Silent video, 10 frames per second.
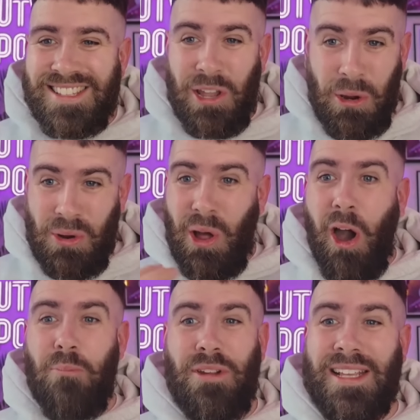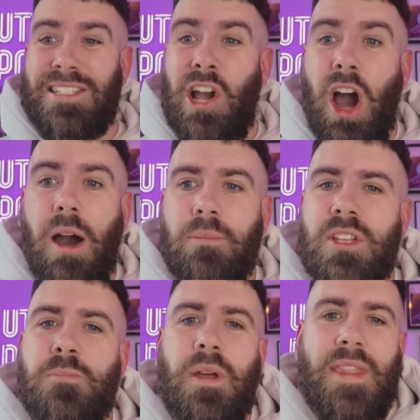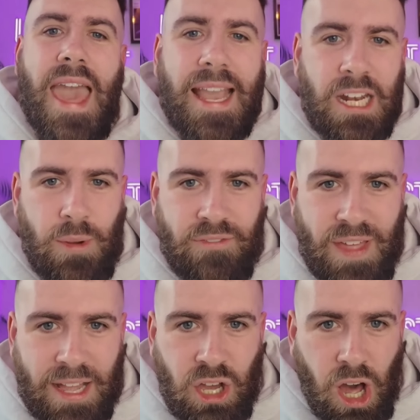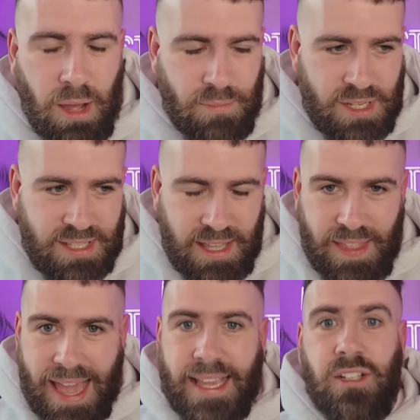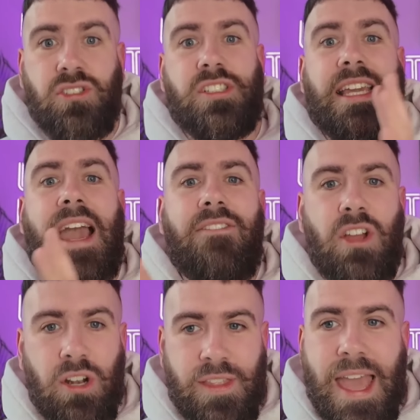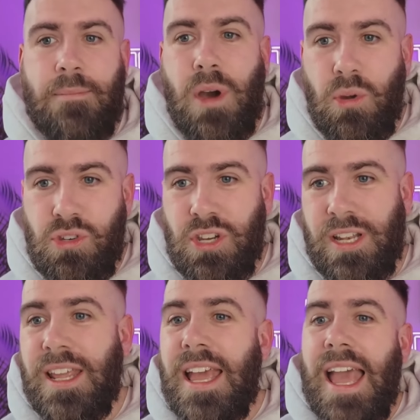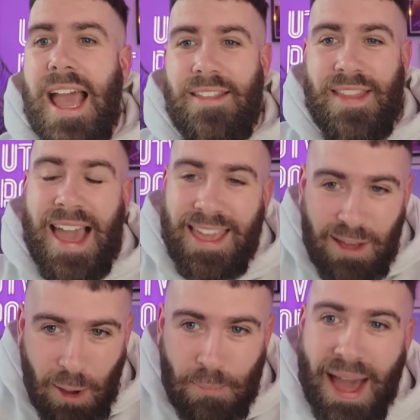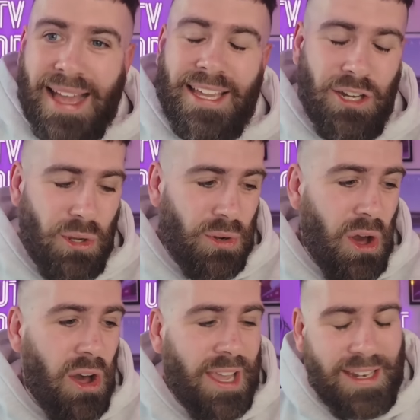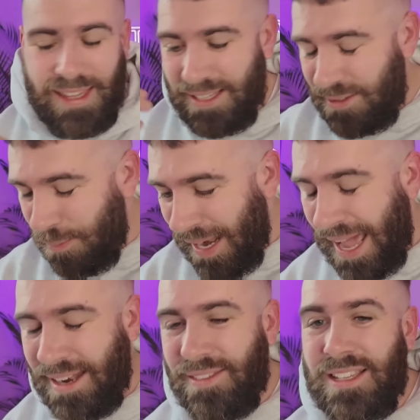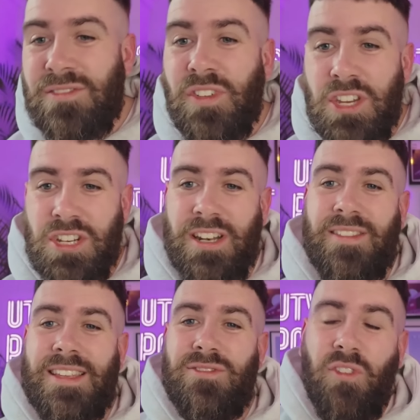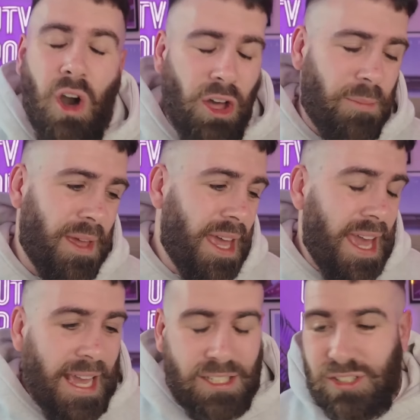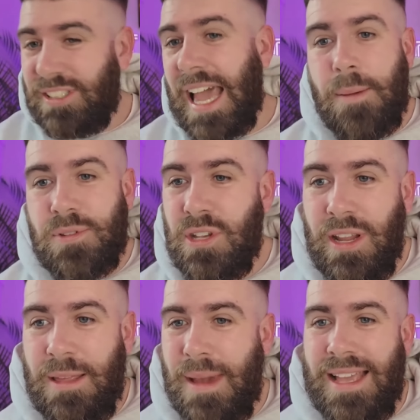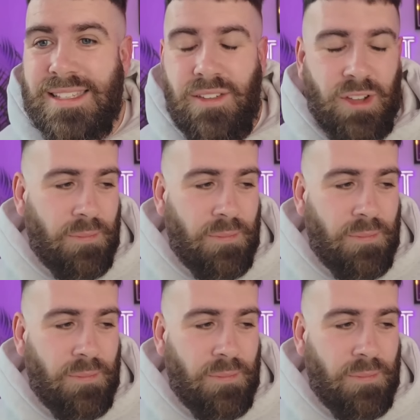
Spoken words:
Unai brings calmness, but they're going to have that calmness that they can just carry on their motion, and they are backing Unai, and this plan and this vision and this vibe is just absolutely massive.